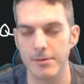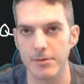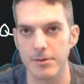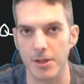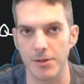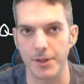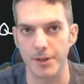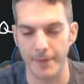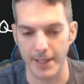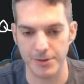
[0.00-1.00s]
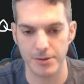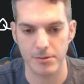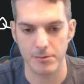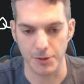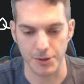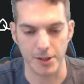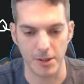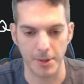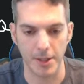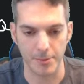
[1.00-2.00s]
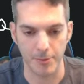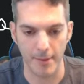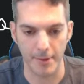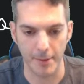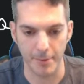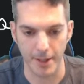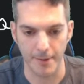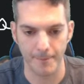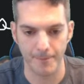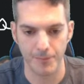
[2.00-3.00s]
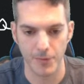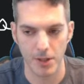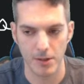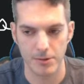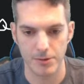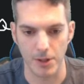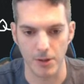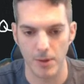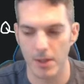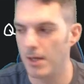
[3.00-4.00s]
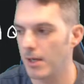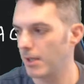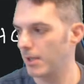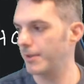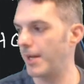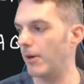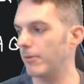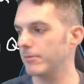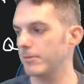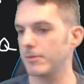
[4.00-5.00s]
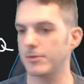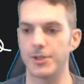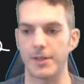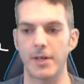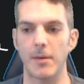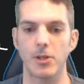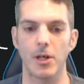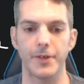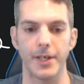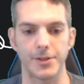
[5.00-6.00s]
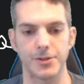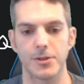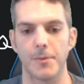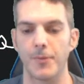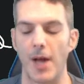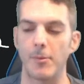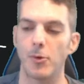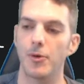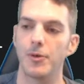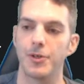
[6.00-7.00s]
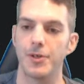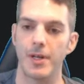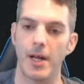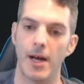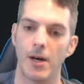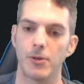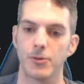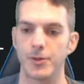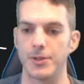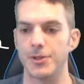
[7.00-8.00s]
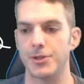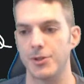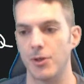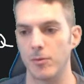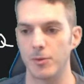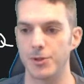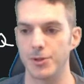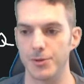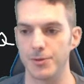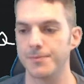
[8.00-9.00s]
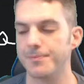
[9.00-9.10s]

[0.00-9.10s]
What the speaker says: tunnel interface, which is going to be another private IP. So now, since I've covered all this, I'm going to now transition over to